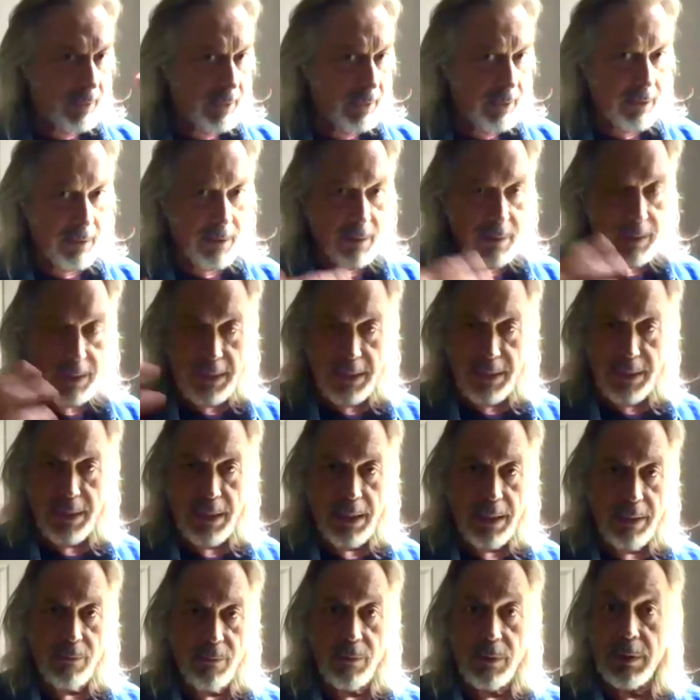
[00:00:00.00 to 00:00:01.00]
there and
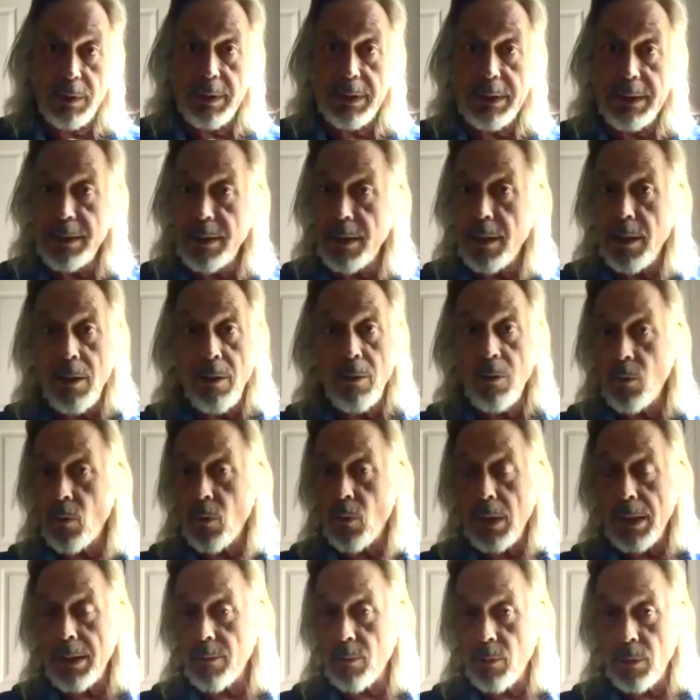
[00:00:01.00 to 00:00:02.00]
not really know
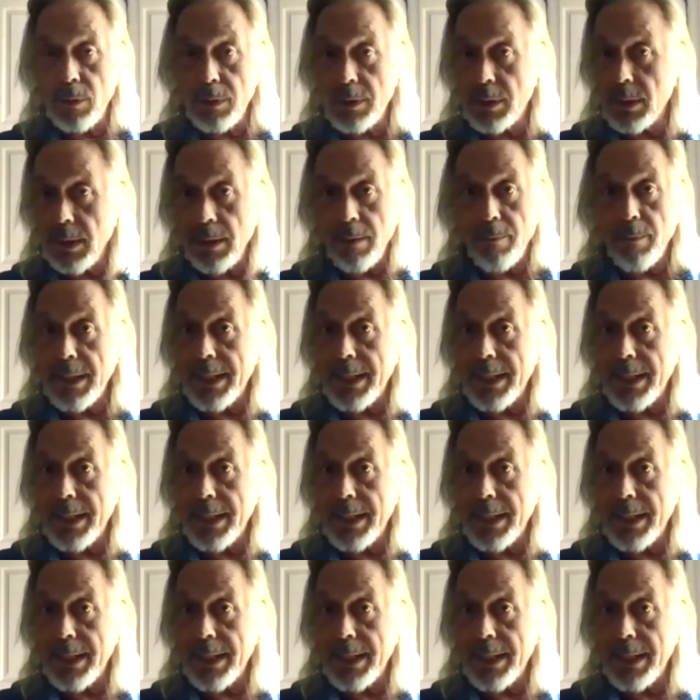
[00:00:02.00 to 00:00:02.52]
what would come